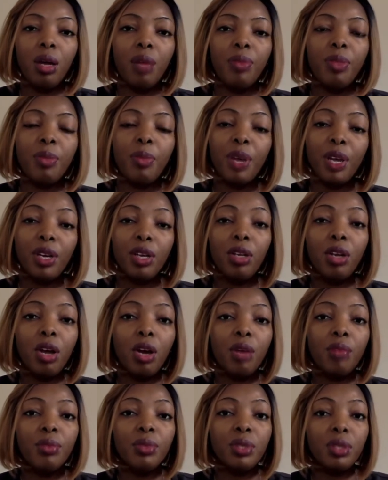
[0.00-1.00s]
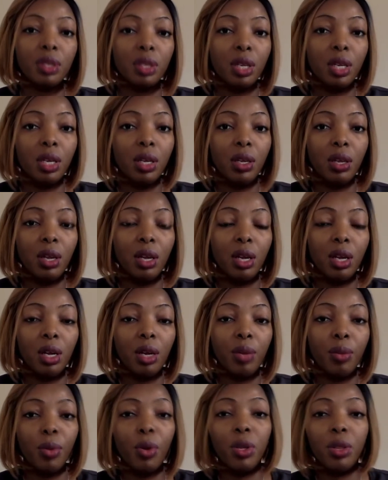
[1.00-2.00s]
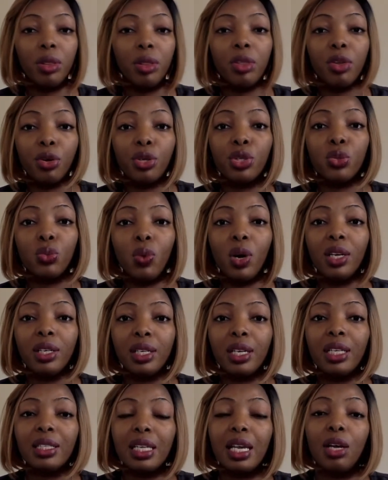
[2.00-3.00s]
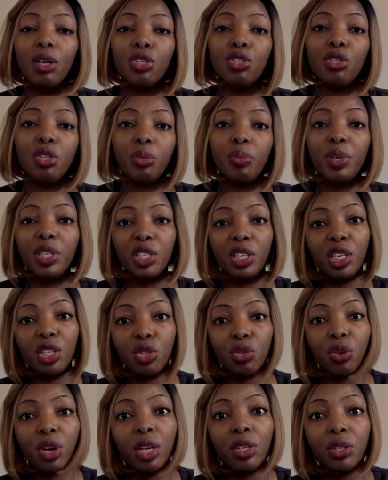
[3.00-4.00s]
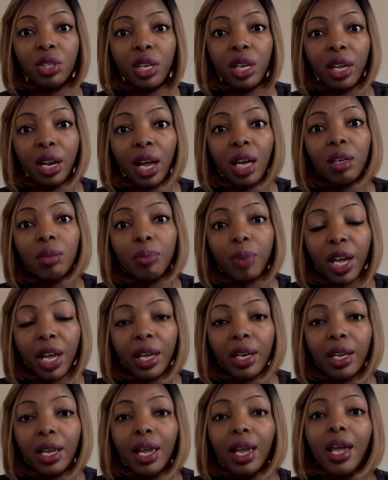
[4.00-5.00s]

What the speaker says: The bed alarms, there's one that tells you the patient is trying to get out of bed,